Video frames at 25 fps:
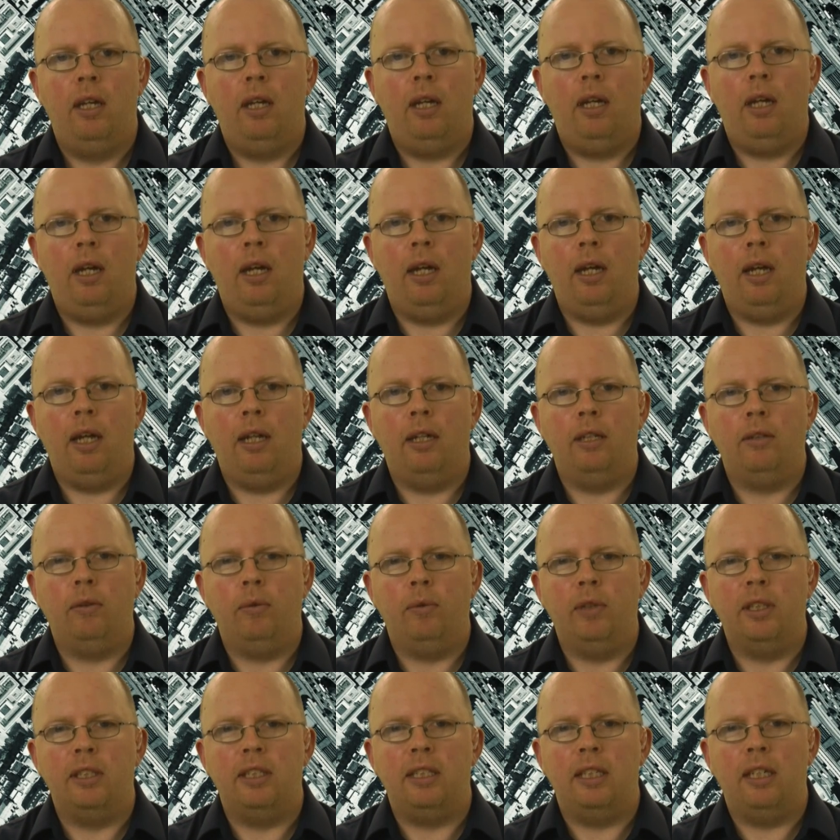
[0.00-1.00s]
And I don't
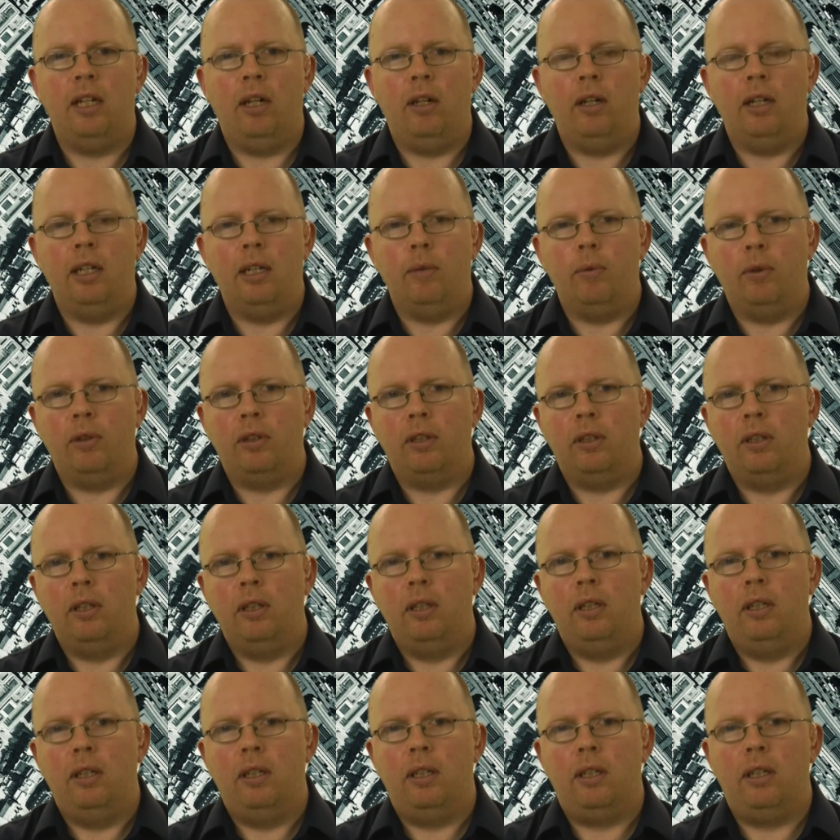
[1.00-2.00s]
really see how anyone
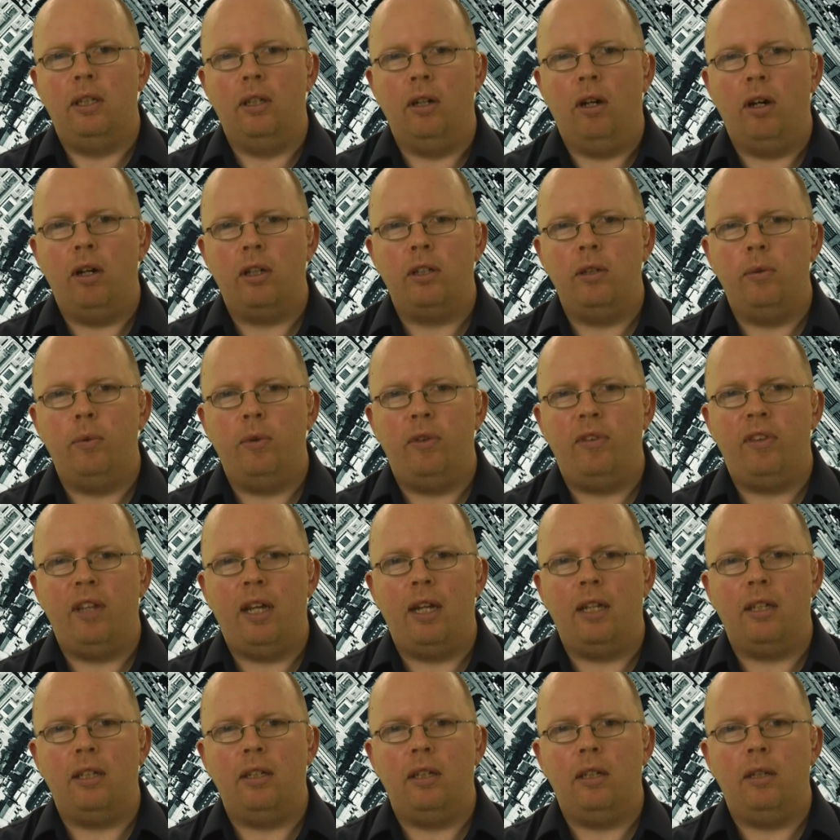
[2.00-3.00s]
can argue with
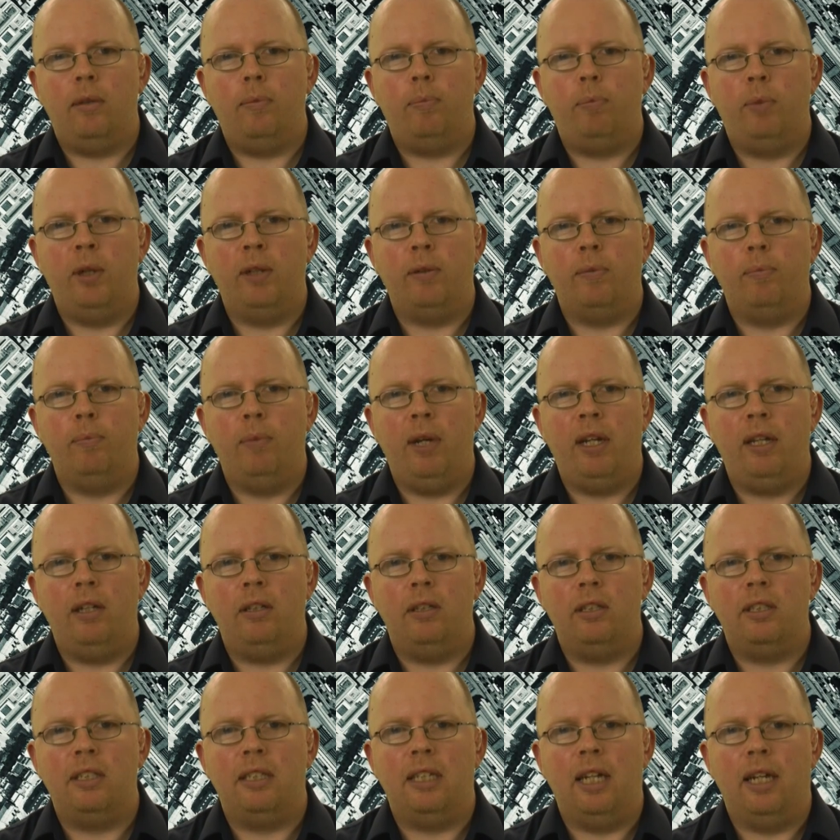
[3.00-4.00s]
that. But my
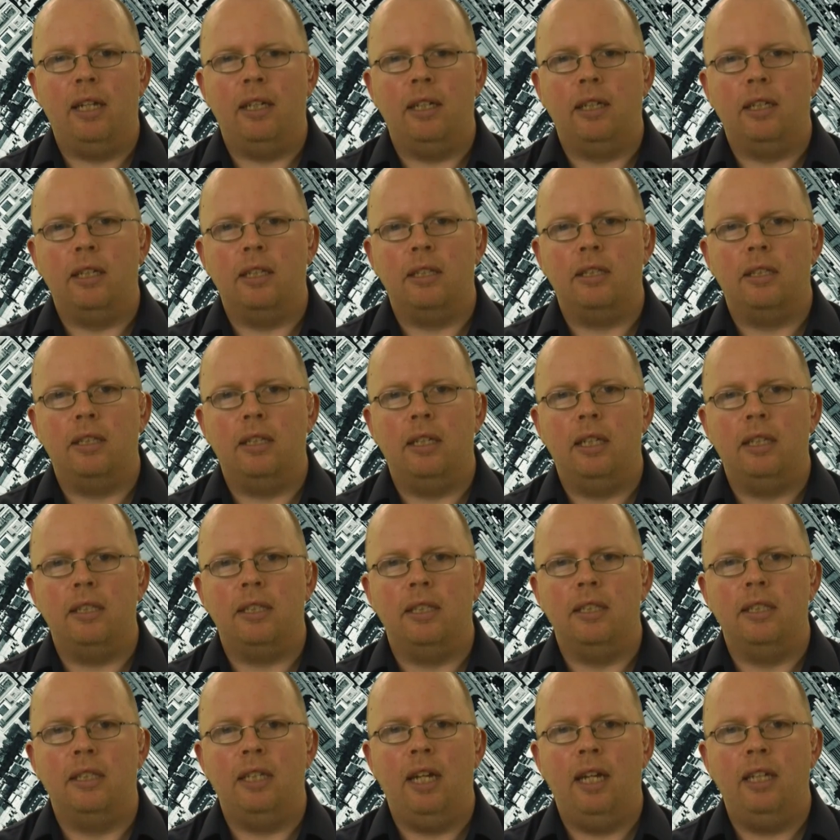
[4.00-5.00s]
understanding is that his
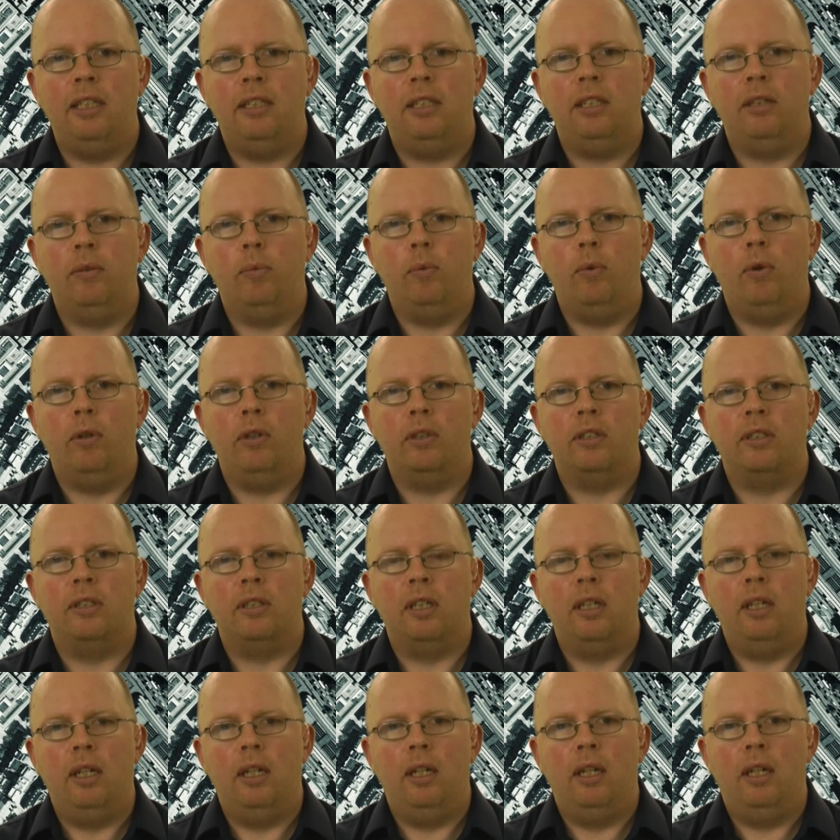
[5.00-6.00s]
intention was
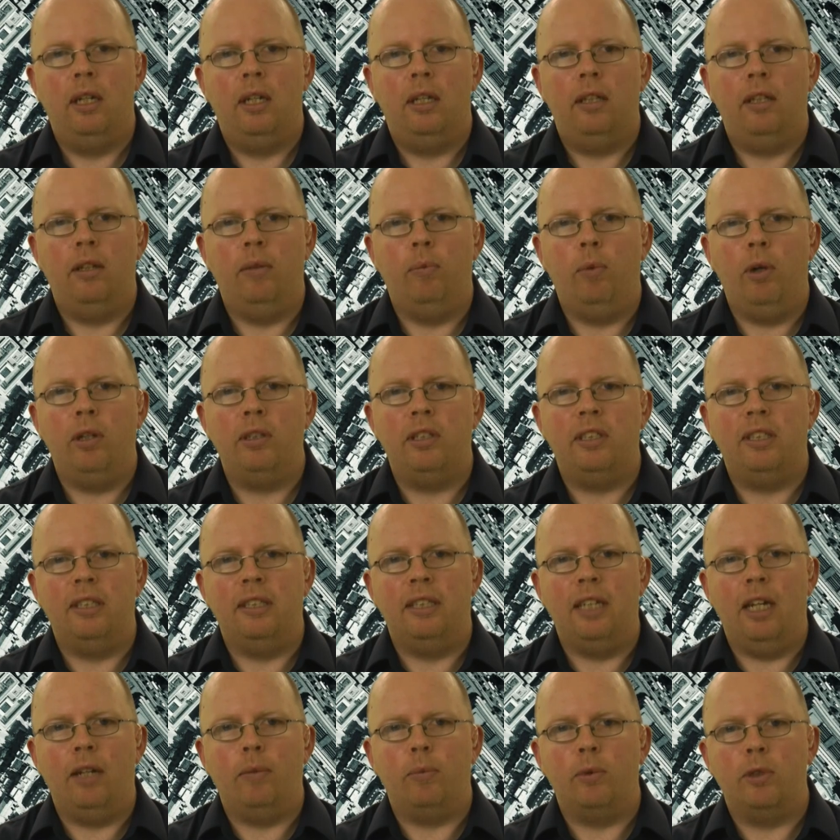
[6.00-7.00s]
that once the
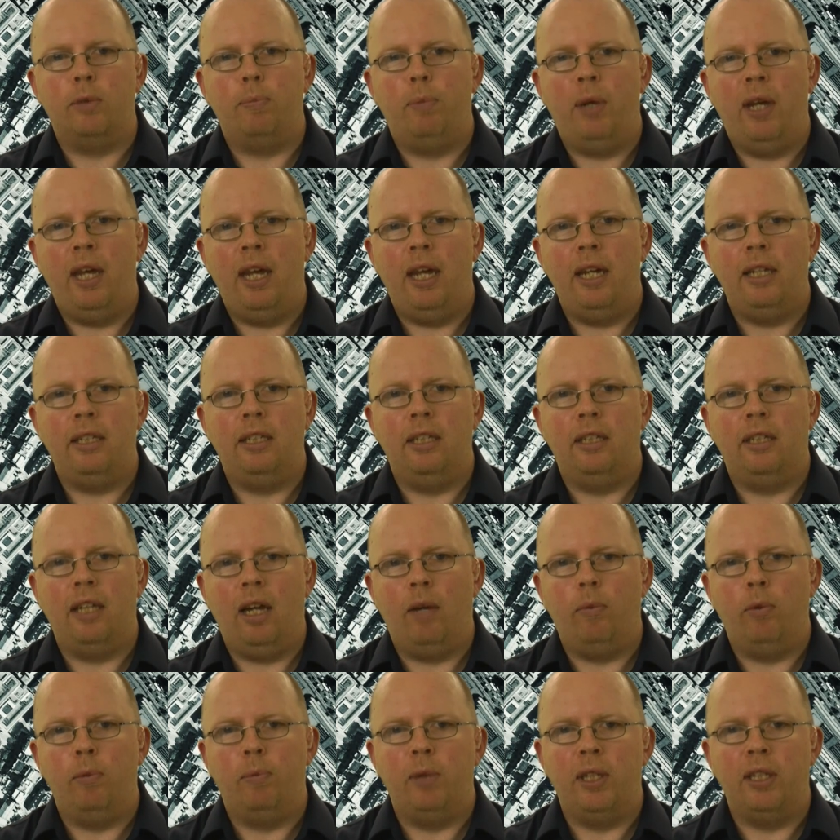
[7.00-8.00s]
debt was paid,
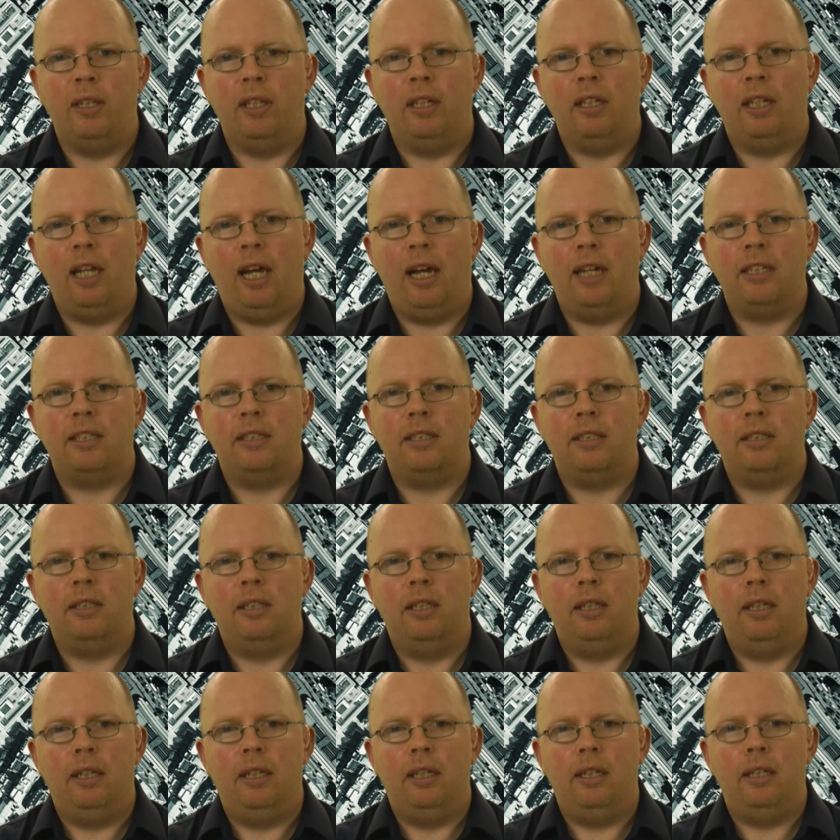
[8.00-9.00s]
that would be the last
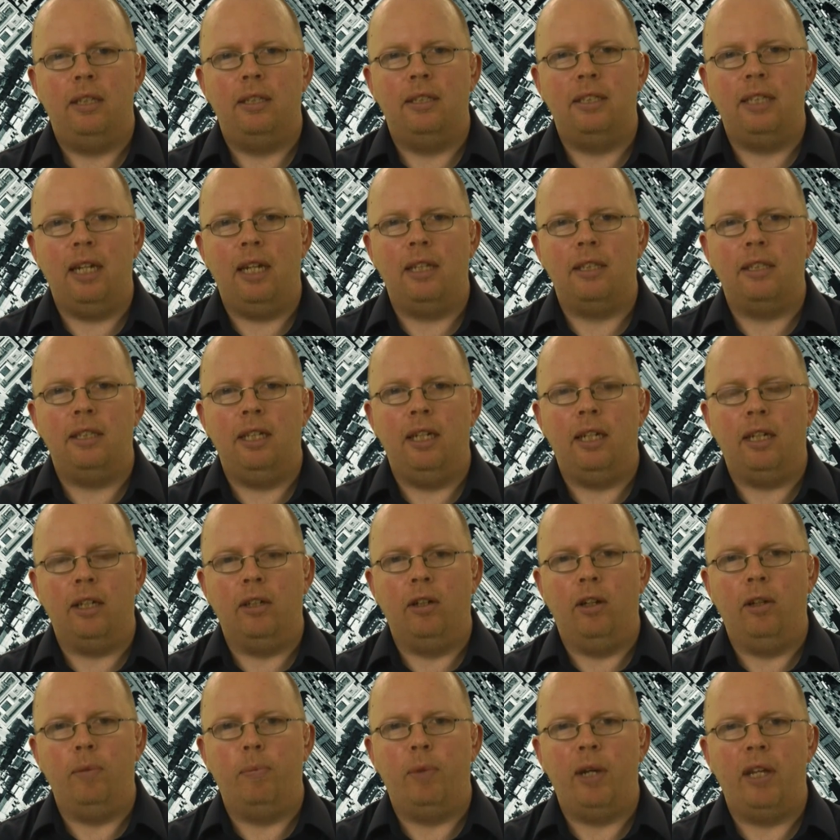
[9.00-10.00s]
debt taken
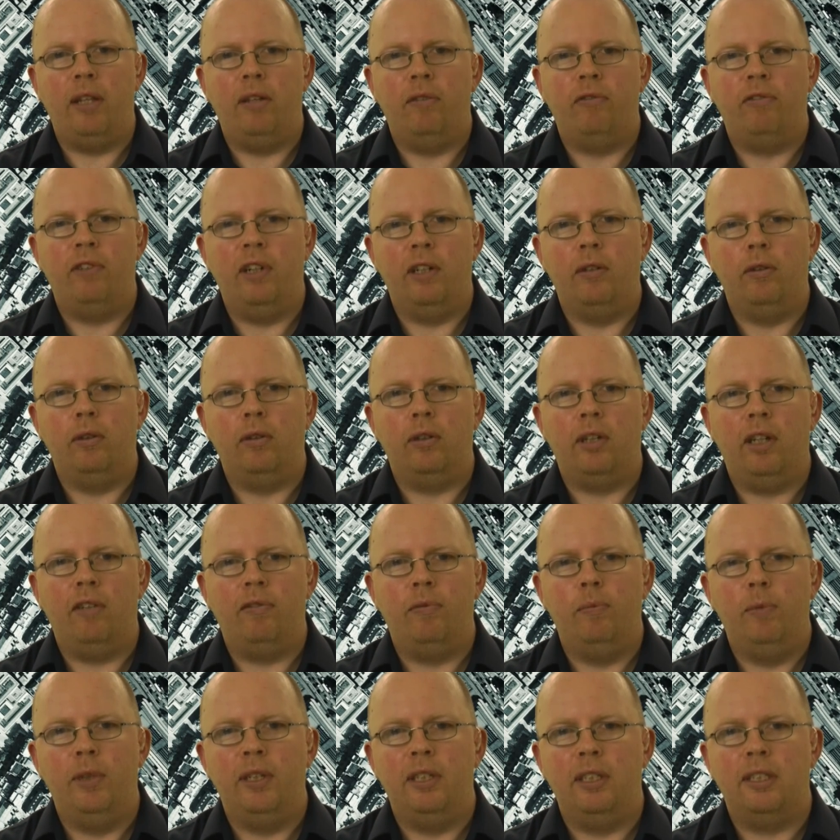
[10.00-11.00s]
on by the federal
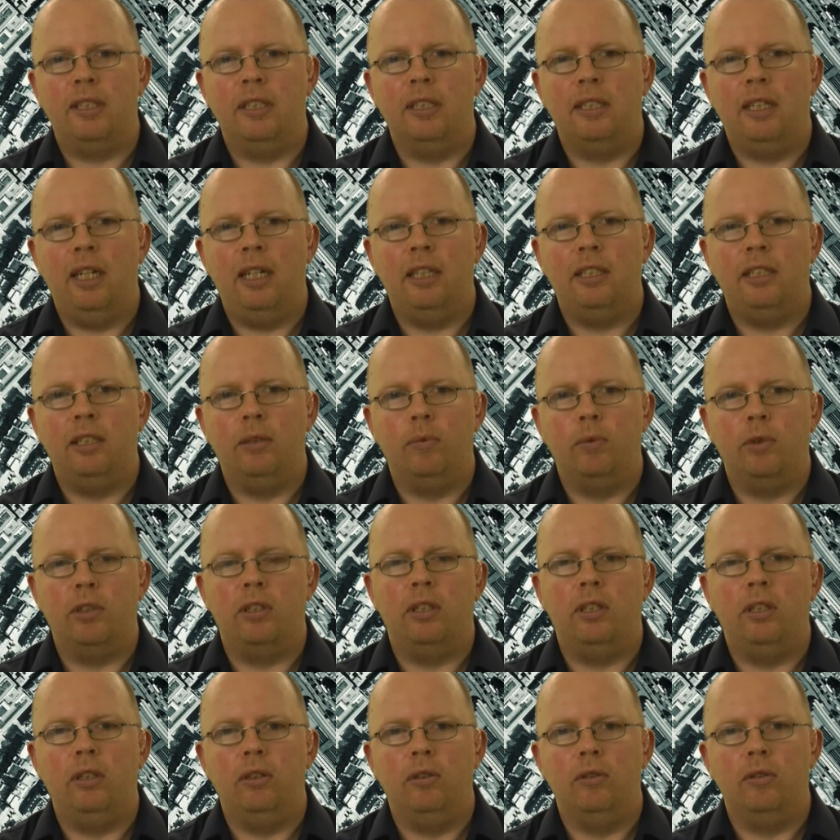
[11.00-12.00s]
government. His intention was
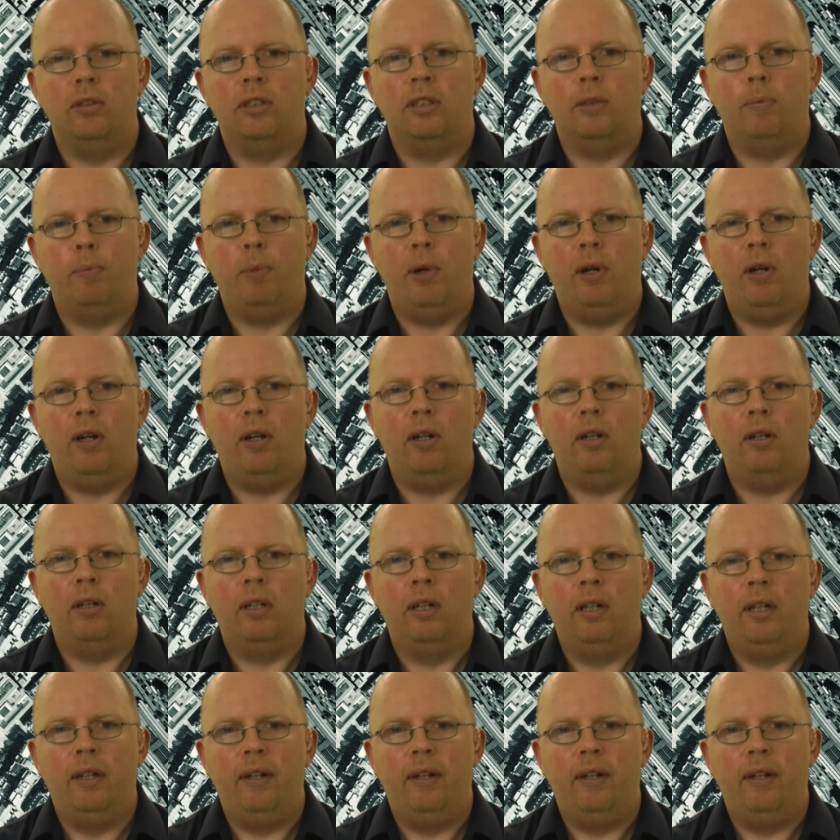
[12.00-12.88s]
to use the power